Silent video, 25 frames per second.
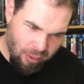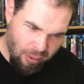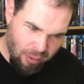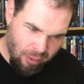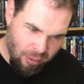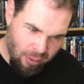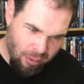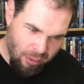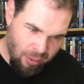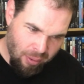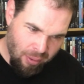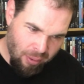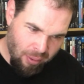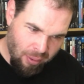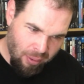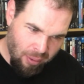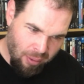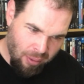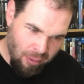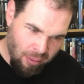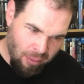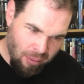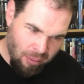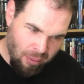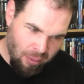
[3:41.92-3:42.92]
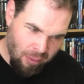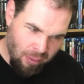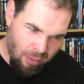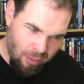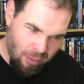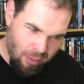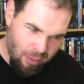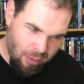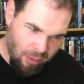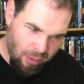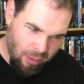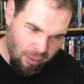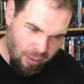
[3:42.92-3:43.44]

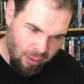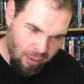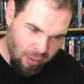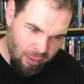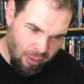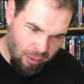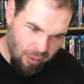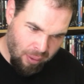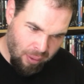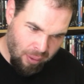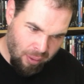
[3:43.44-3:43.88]
Nothing is said.